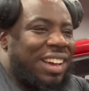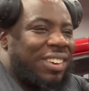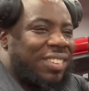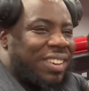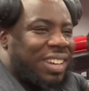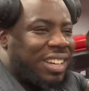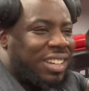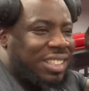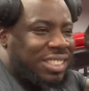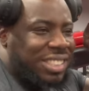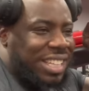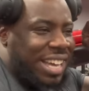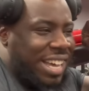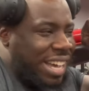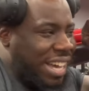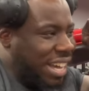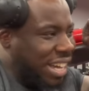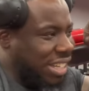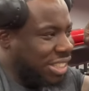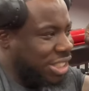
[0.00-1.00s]
We used to
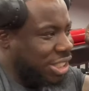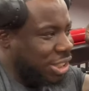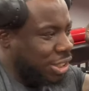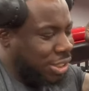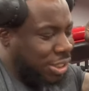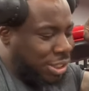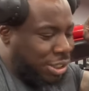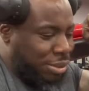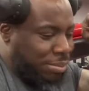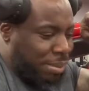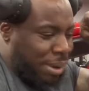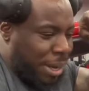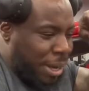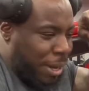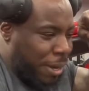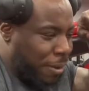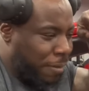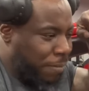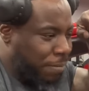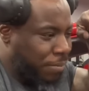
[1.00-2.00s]
ask dudes,
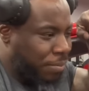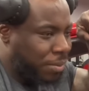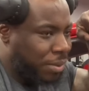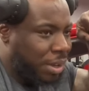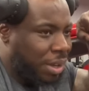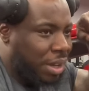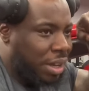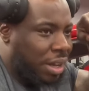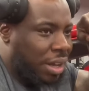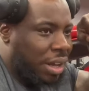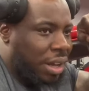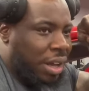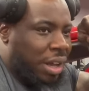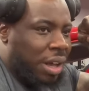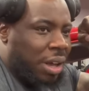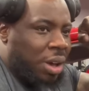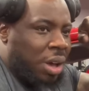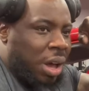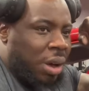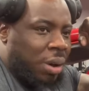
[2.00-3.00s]
man,
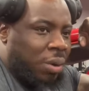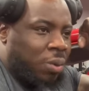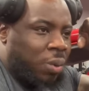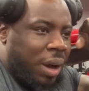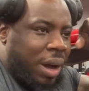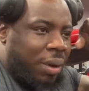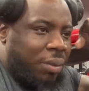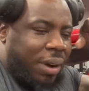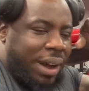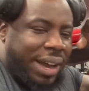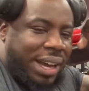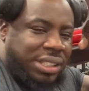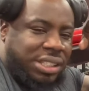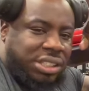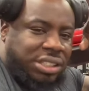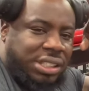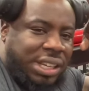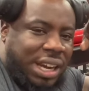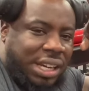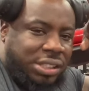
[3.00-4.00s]
what
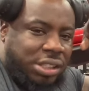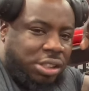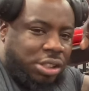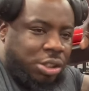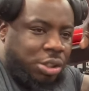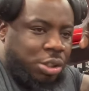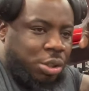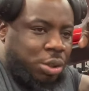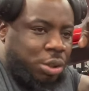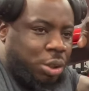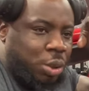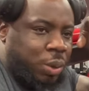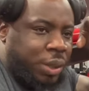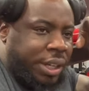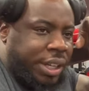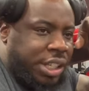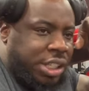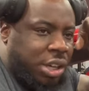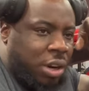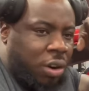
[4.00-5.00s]
exercises do you do to
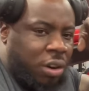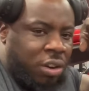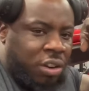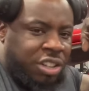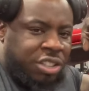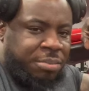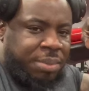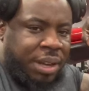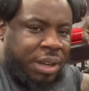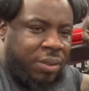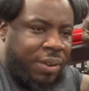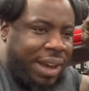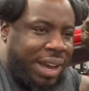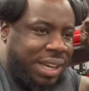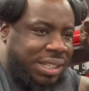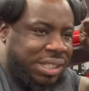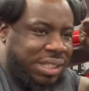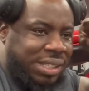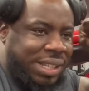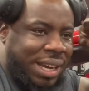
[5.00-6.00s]
get your arms big? What
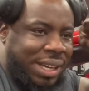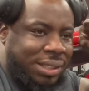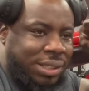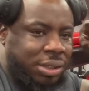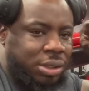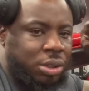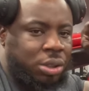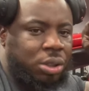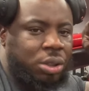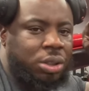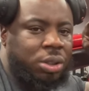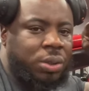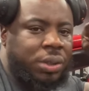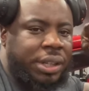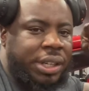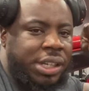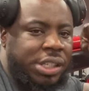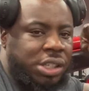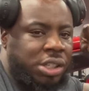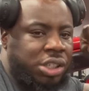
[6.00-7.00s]
exercises do you do to
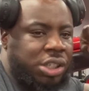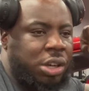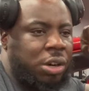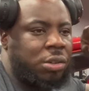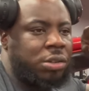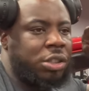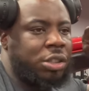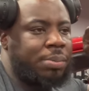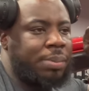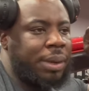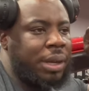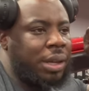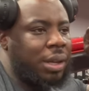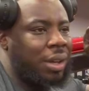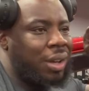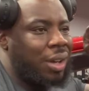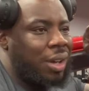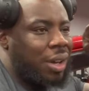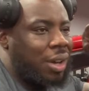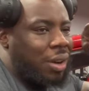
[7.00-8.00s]
get your shoulders big?
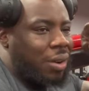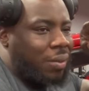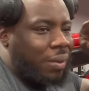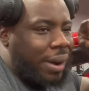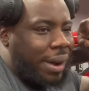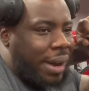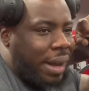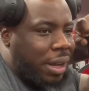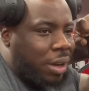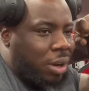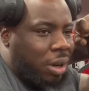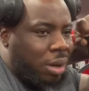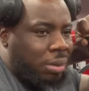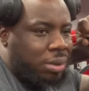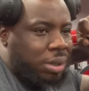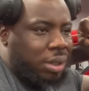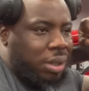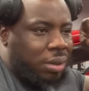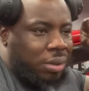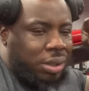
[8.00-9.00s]
Well, I ain't go up
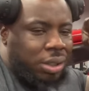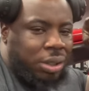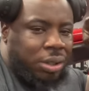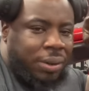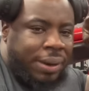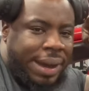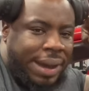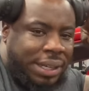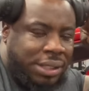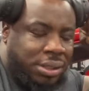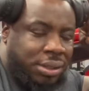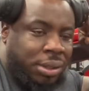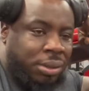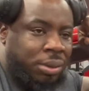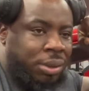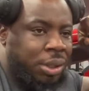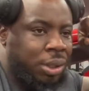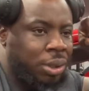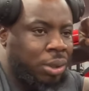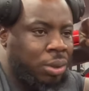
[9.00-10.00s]
to no dude, ask no
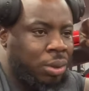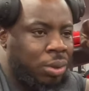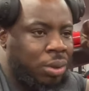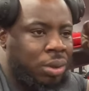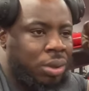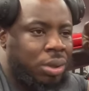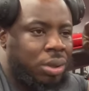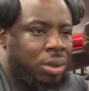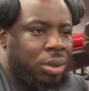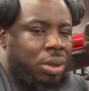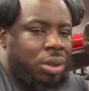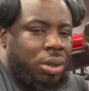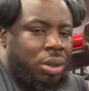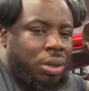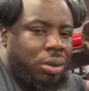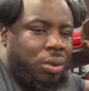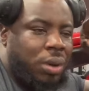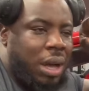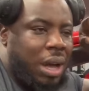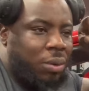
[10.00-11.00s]
dude
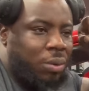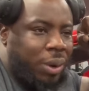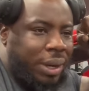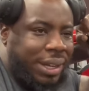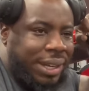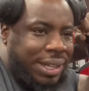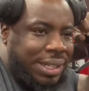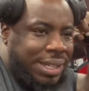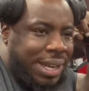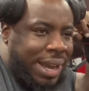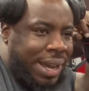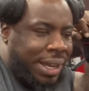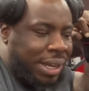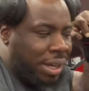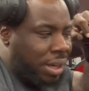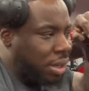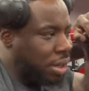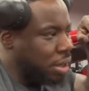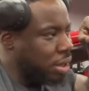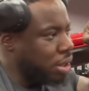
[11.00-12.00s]
what he
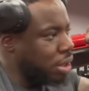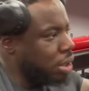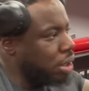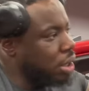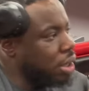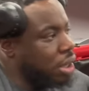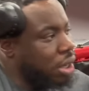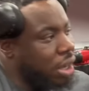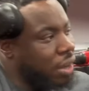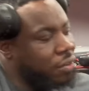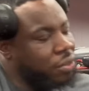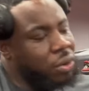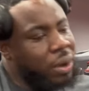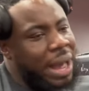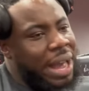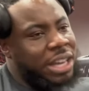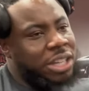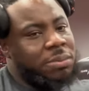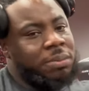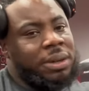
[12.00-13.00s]
taking. If you
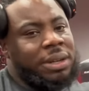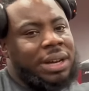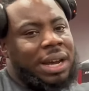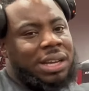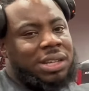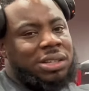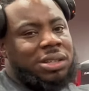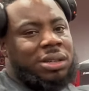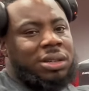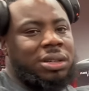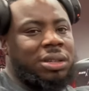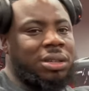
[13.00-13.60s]
ask me, that's